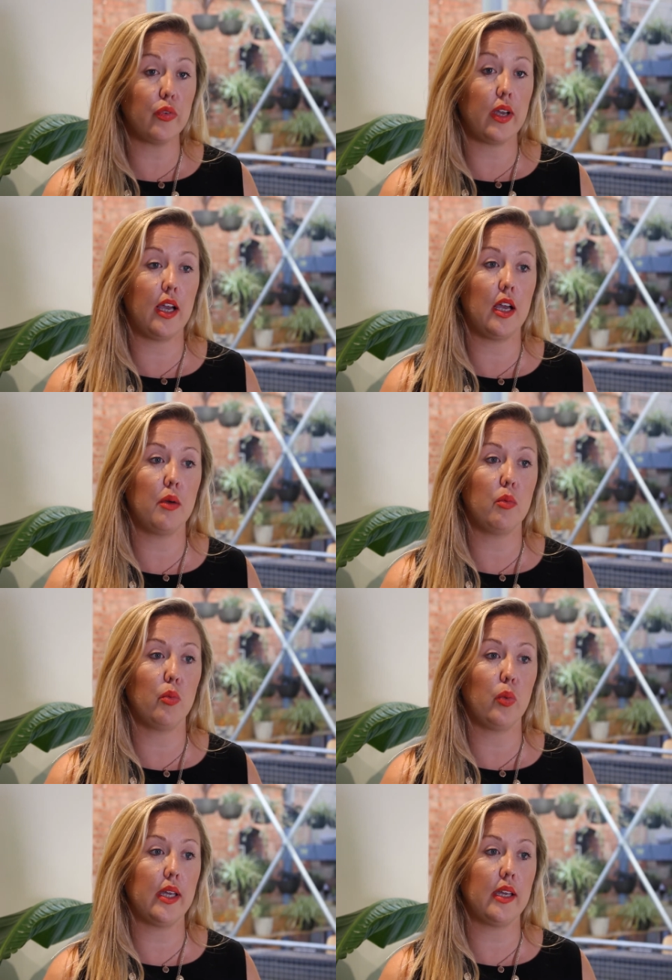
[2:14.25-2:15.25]
Um,
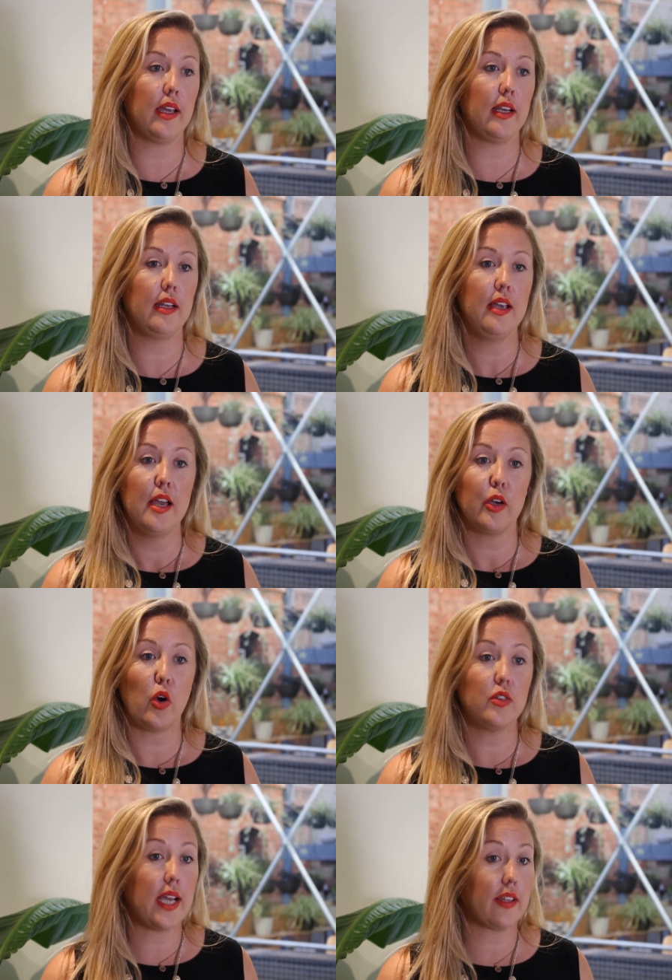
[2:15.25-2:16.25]
we can
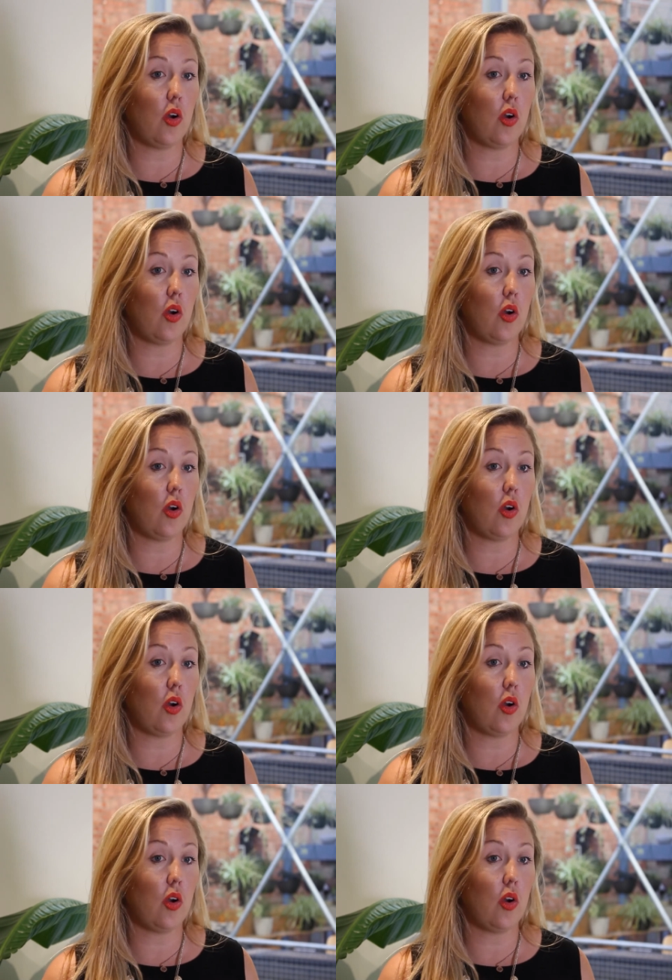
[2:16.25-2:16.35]
contact